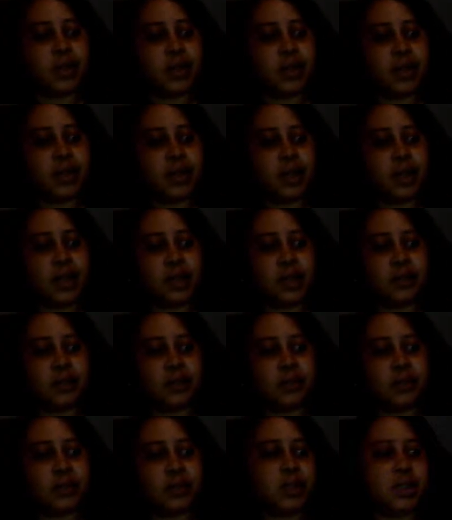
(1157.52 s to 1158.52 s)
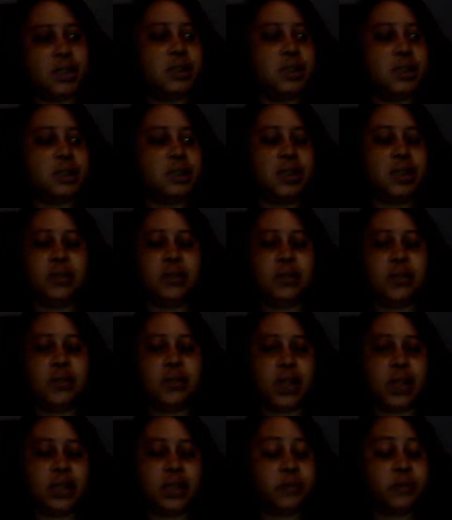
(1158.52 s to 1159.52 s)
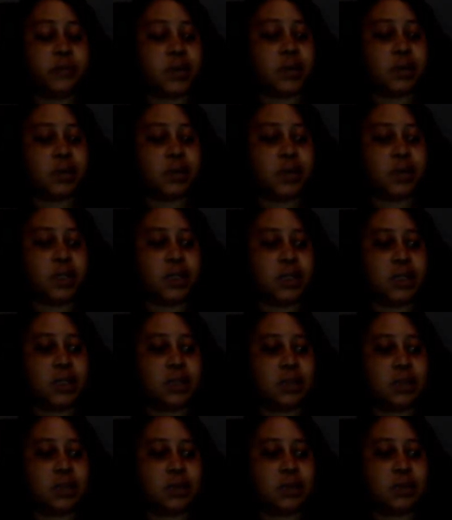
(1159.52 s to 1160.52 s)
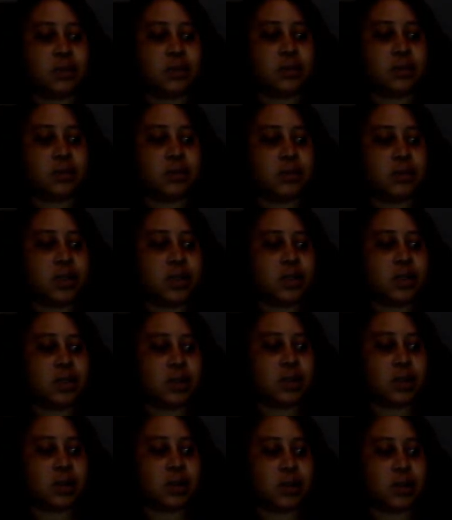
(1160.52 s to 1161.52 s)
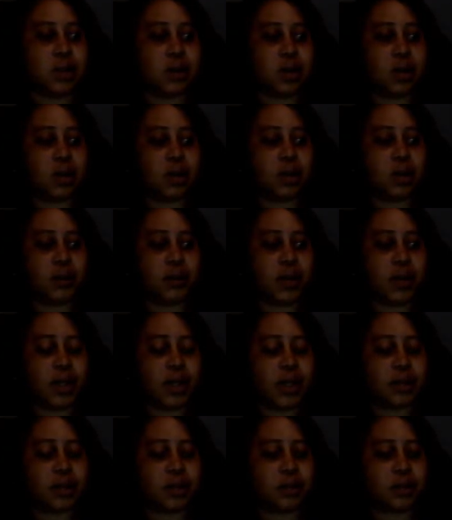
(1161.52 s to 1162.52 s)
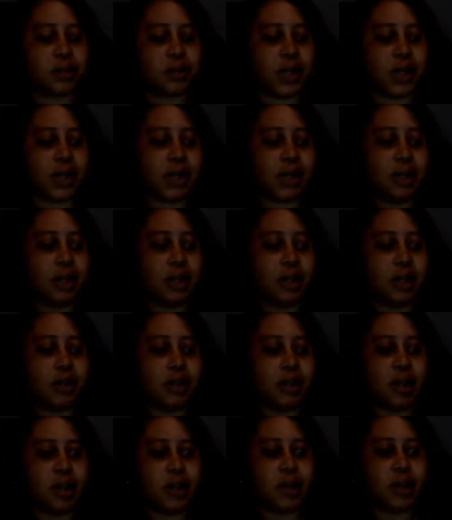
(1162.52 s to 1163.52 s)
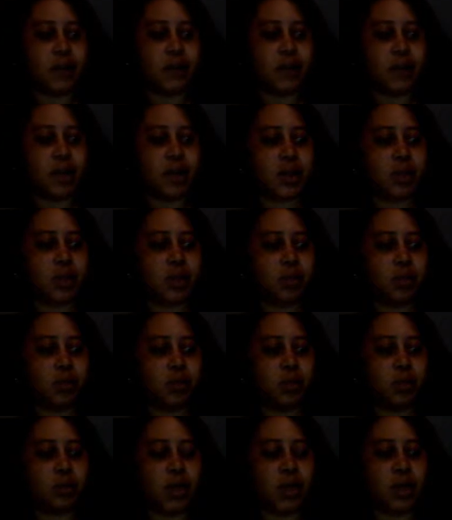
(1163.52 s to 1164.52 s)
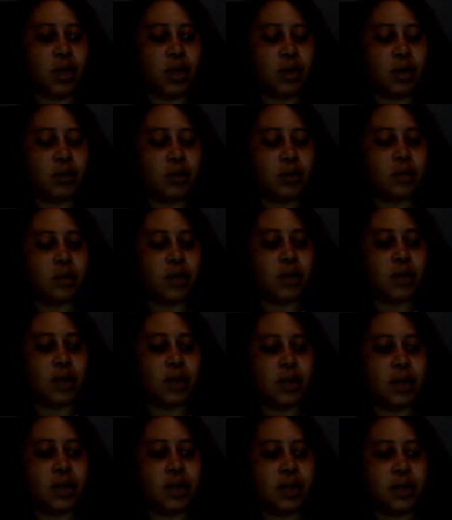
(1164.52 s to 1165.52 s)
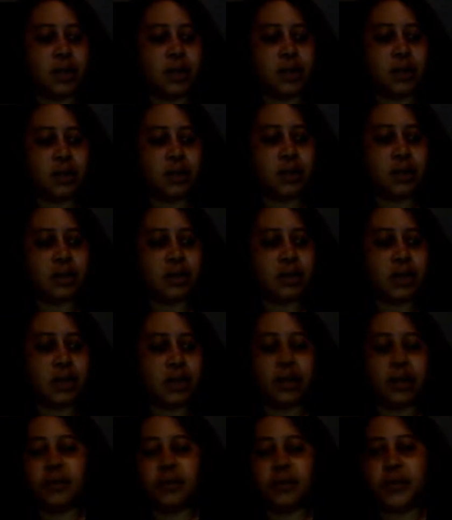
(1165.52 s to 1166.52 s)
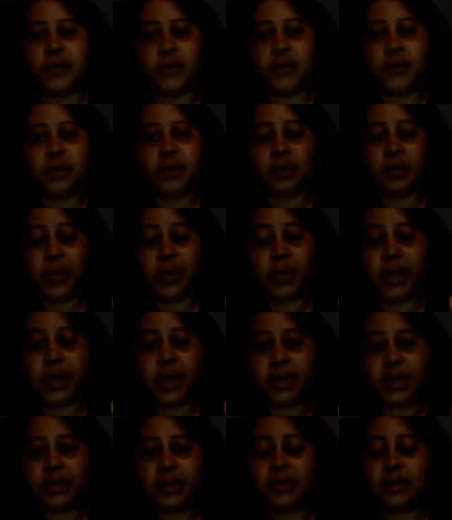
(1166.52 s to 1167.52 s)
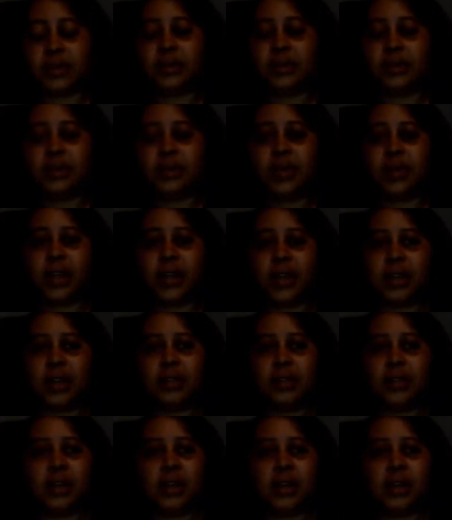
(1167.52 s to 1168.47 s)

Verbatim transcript: It has green tea, raspberry ketone, green coffee extract, African mango, and the cider vinegar powder so you have